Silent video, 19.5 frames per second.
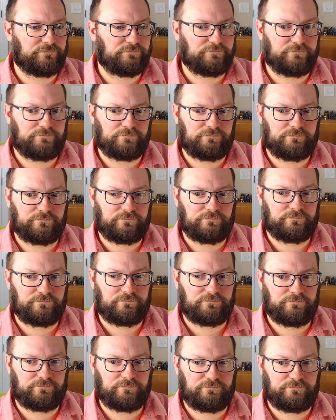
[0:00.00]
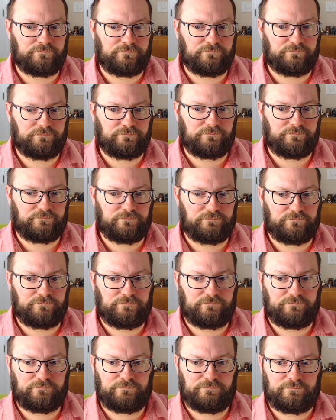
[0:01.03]

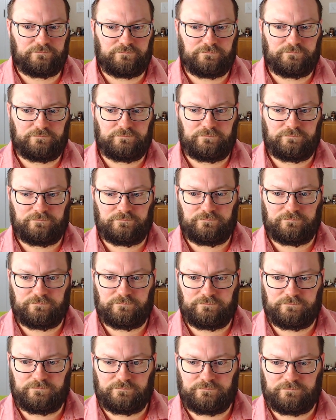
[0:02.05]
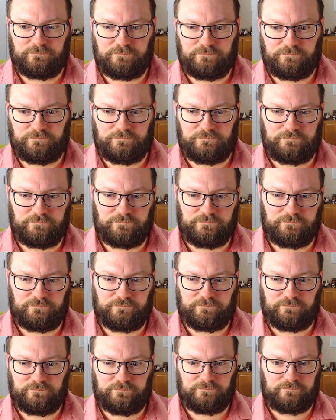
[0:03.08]

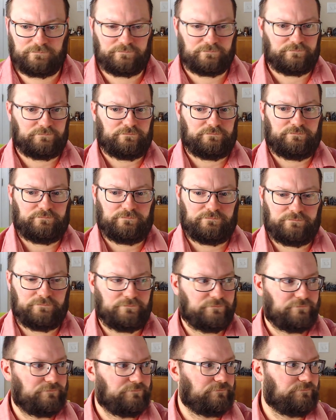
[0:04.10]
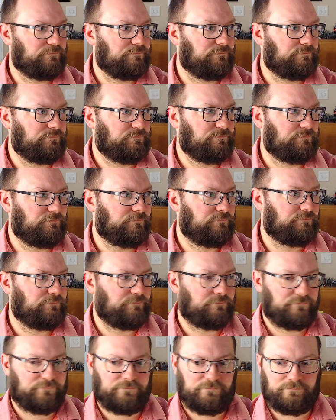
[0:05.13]

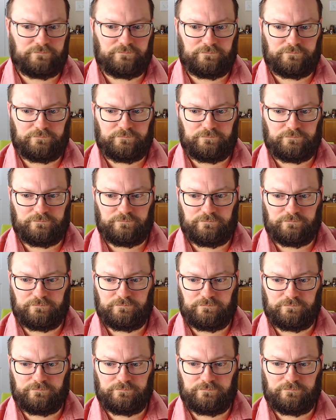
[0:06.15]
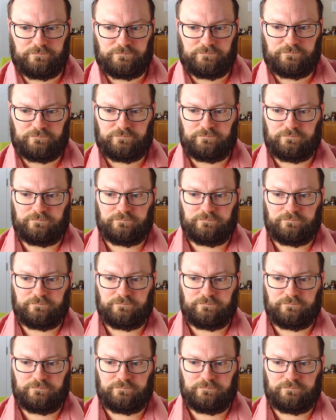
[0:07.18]
(no one is talking)